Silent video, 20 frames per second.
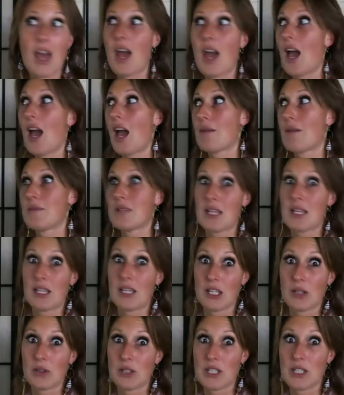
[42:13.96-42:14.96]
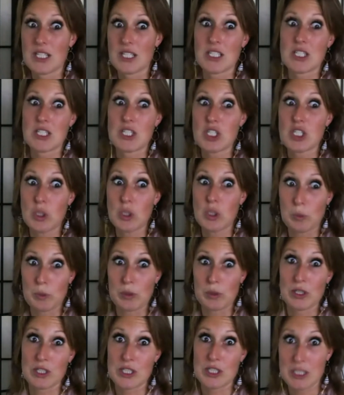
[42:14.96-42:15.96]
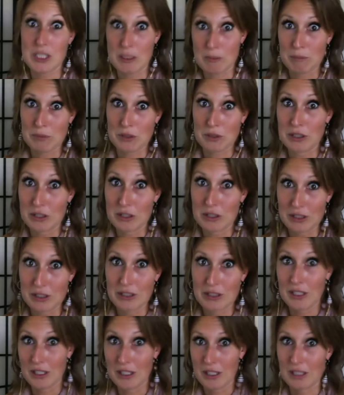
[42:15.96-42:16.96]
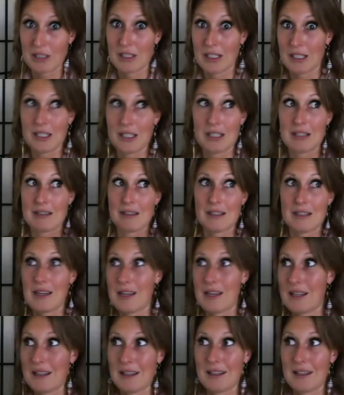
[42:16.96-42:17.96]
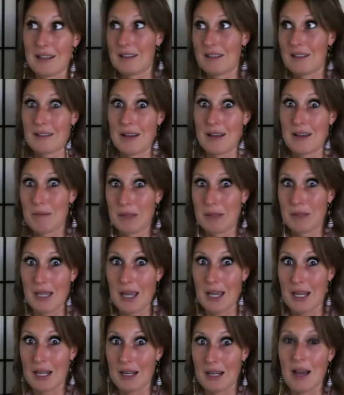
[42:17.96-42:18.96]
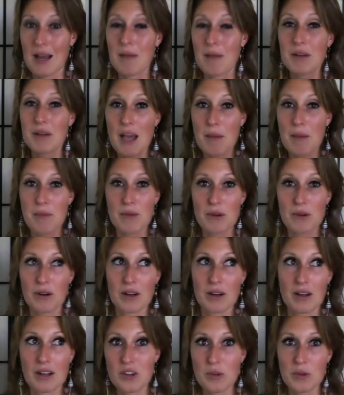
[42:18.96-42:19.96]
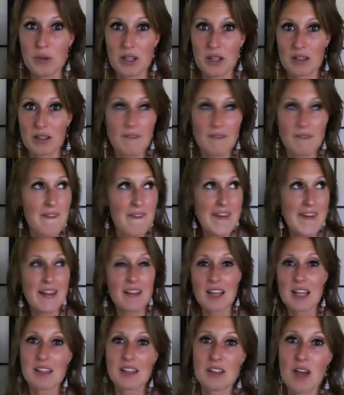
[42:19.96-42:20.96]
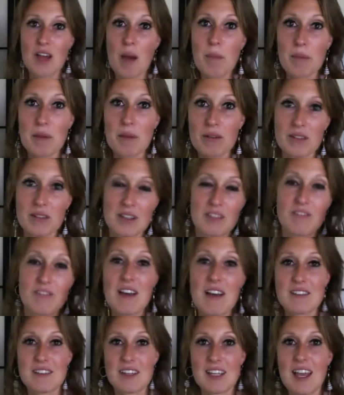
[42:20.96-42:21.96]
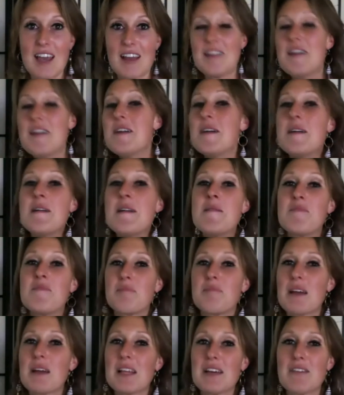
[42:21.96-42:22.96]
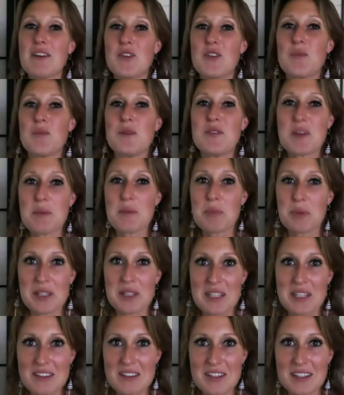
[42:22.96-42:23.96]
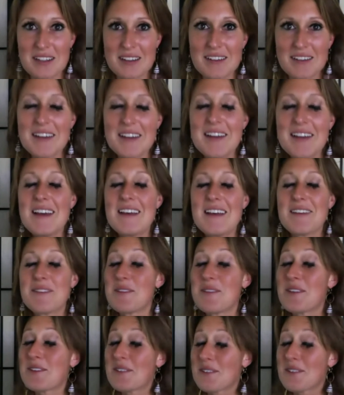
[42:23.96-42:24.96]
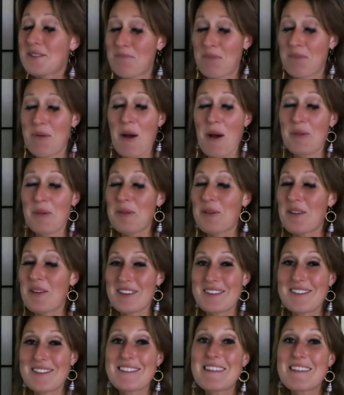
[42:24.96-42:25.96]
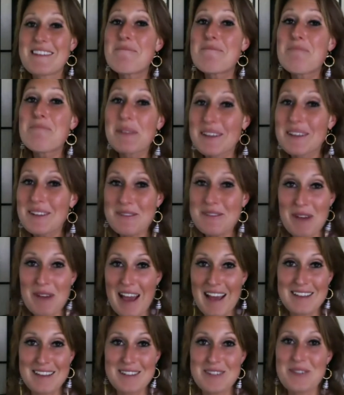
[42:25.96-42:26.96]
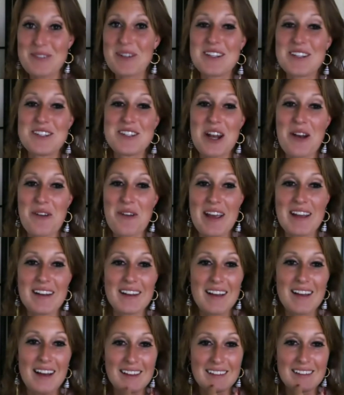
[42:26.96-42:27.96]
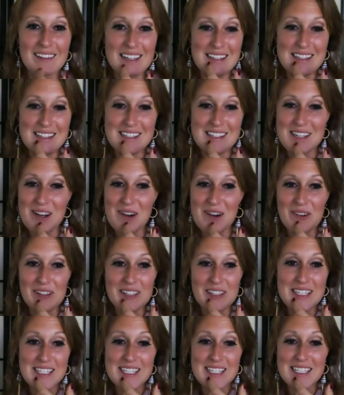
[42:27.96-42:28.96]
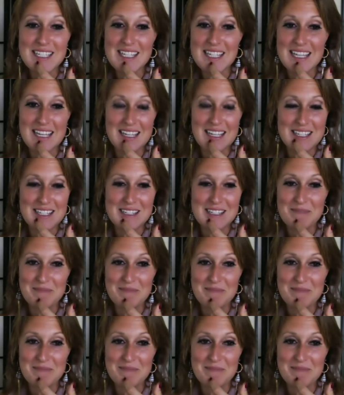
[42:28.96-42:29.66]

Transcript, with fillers: I'm telling you, it's a super simple, you know, like it's not complicated. I'm a Capricorn. I just want to get to the top of the mountain as fast as I can. My life has to be simple and easy. This is probably one of the simplest ways you can generate uh, leads. So listen to this.